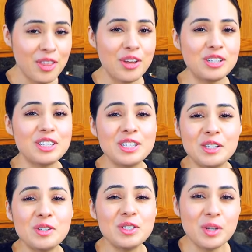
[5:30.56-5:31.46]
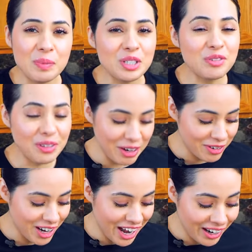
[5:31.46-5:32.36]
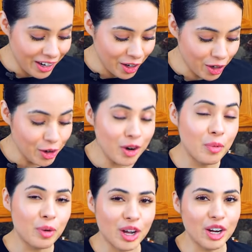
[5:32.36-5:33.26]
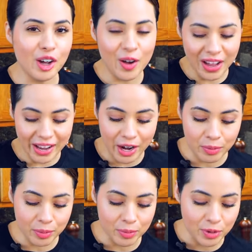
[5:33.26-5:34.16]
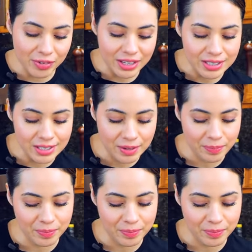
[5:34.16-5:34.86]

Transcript: There's still so much flavor in here. We're gonna go ahead and remove it.